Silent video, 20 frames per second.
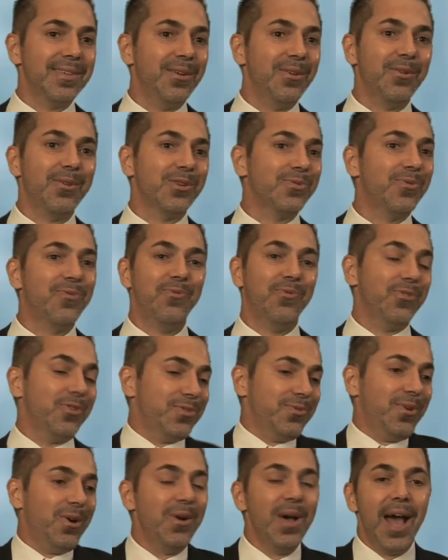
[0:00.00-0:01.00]
And of course, first
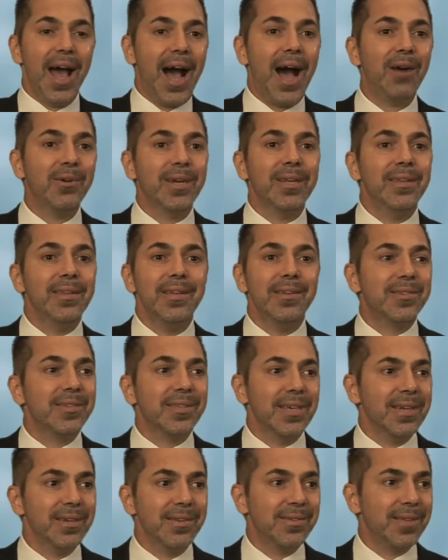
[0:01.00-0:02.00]
of all, how can these
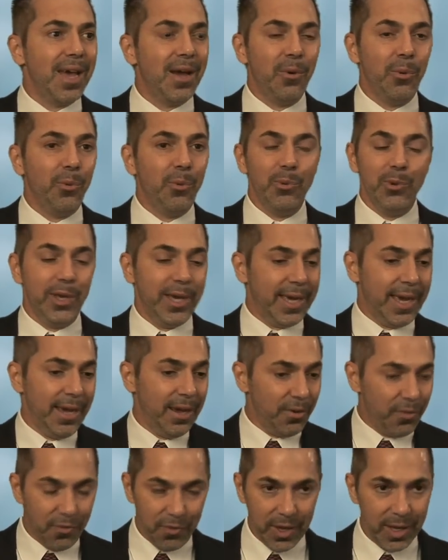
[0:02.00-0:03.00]
things that you
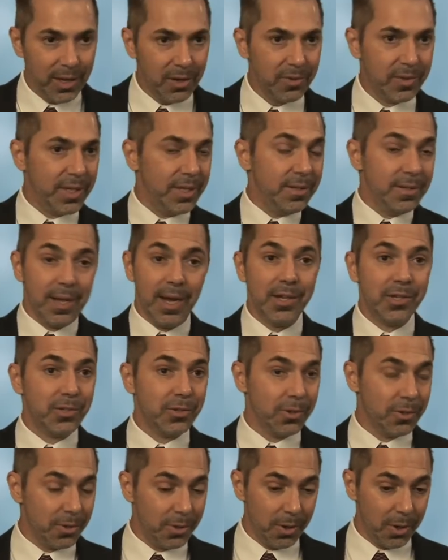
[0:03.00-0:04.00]
can't feel, touch,
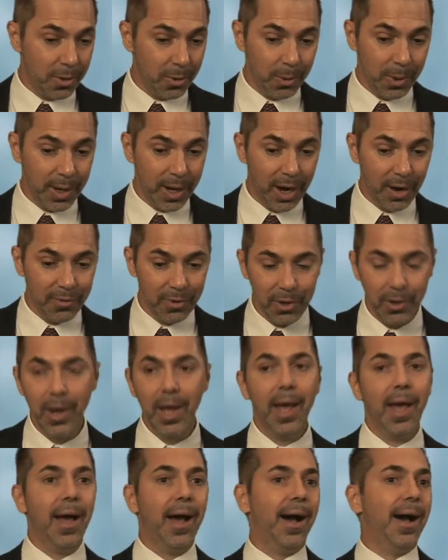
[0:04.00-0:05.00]
or, or whatever
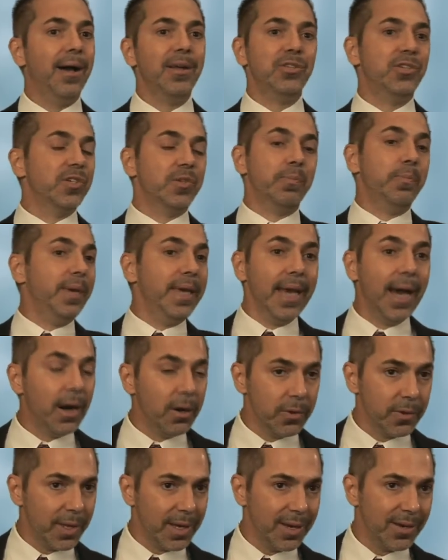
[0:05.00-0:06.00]
uh, just be
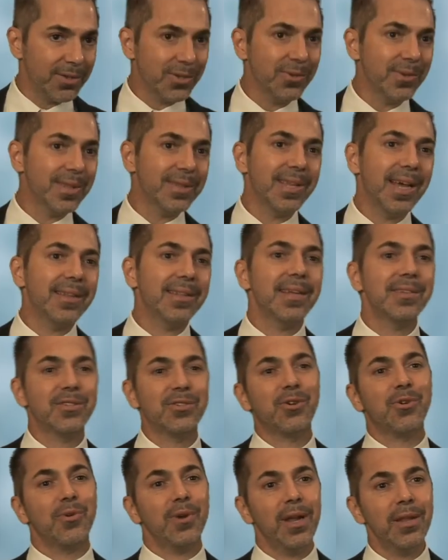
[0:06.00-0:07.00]
out there? So that, that's
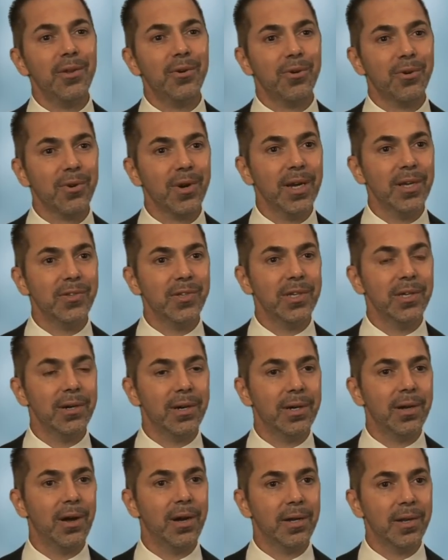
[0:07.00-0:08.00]
a little crazy
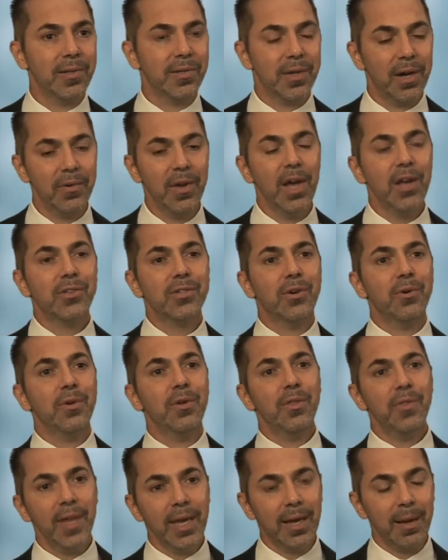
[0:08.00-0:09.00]
on, on itself. So
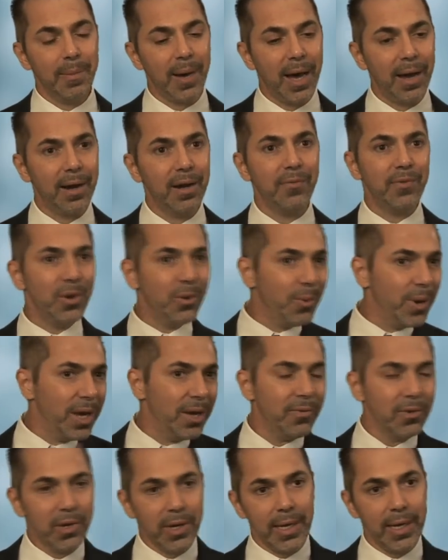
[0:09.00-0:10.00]
think about it. If you
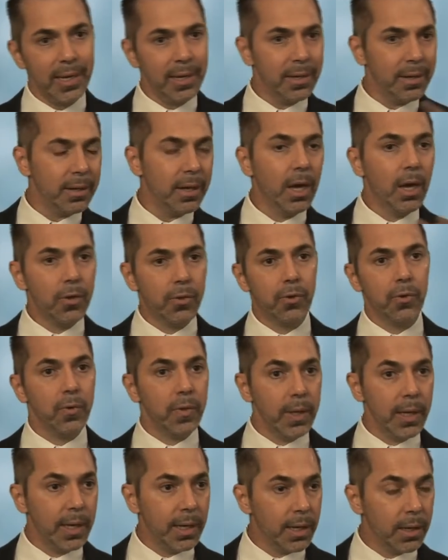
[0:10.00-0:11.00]
wave your hand through
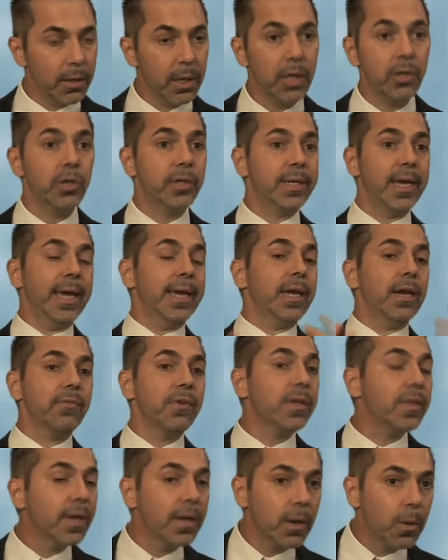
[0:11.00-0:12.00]
the air and you take
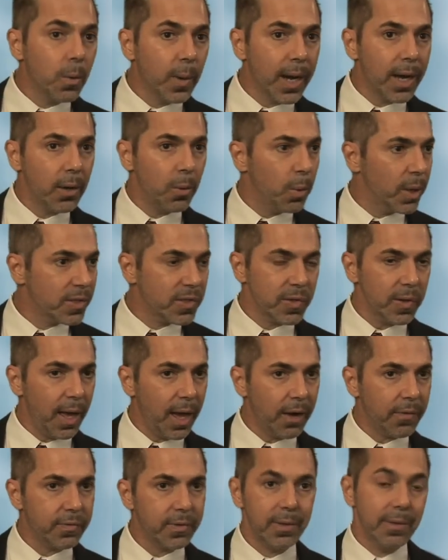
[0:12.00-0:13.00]
everything away, what's
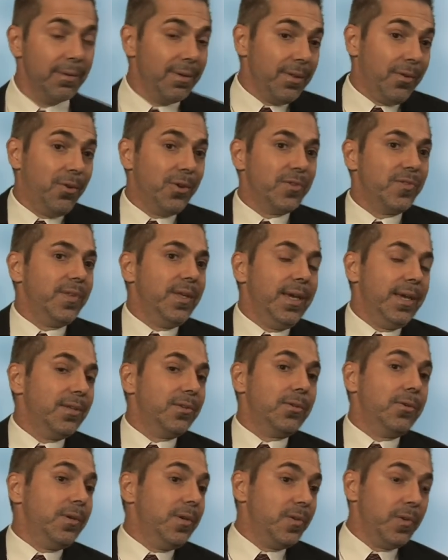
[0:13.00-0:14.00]
left? Of course, the
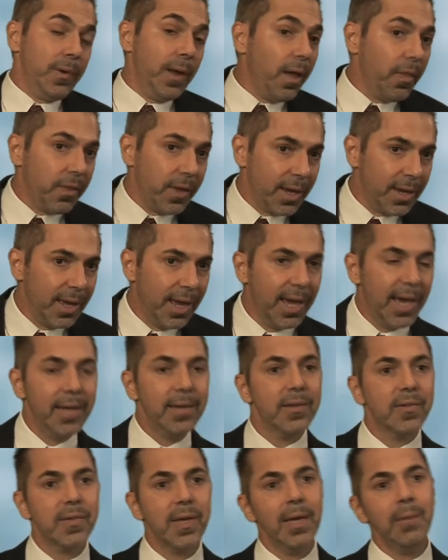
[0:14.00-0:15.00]
answer is nothing. And
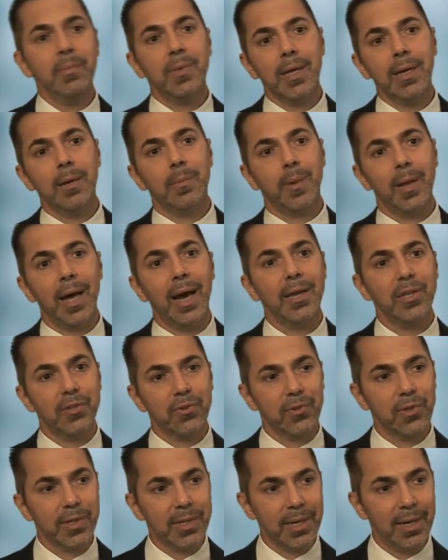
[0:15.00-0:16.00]
the same thing applies
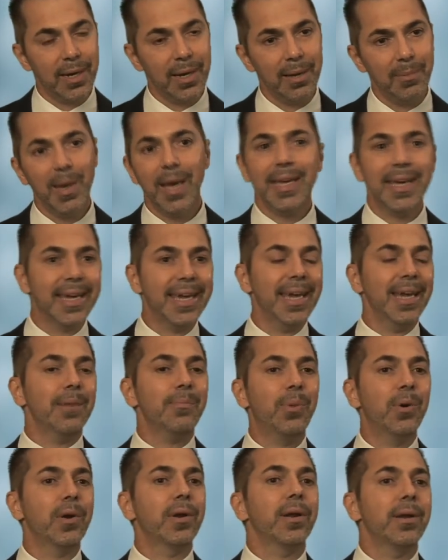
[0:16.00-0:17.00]
for time. You can't
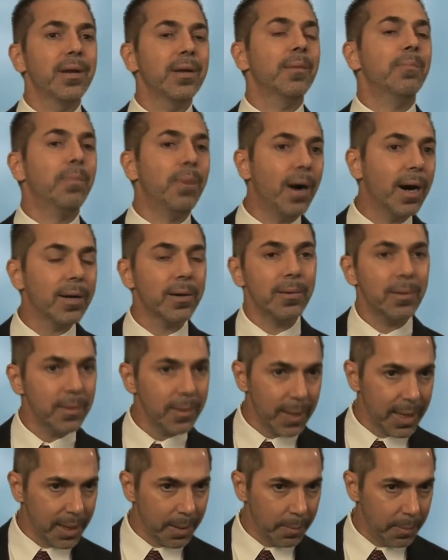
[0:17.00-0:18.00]
put it in a bottle
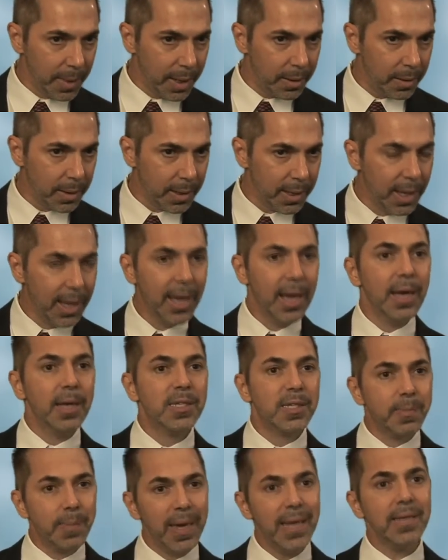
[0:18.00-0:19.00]
like milk.
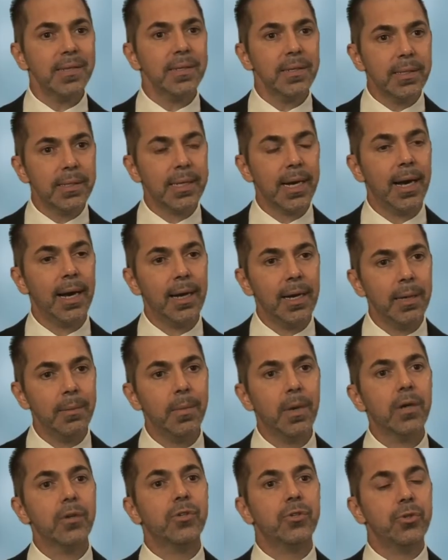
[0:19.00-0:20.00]
Space and time
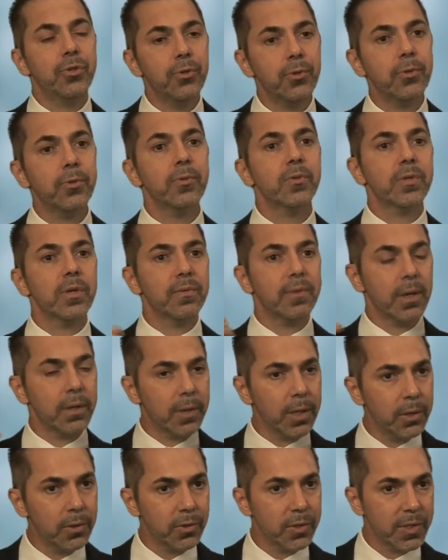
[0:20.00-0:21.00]
are tools of our
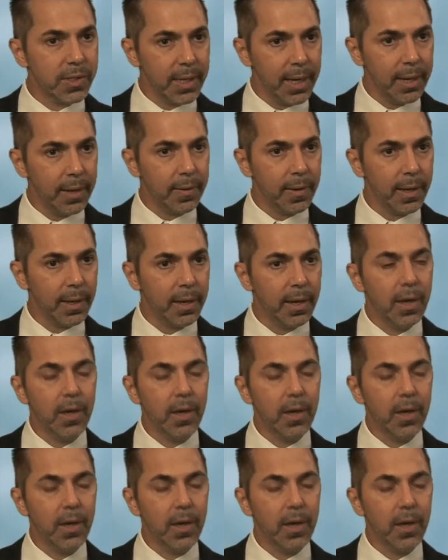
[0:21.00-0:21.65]
understanding.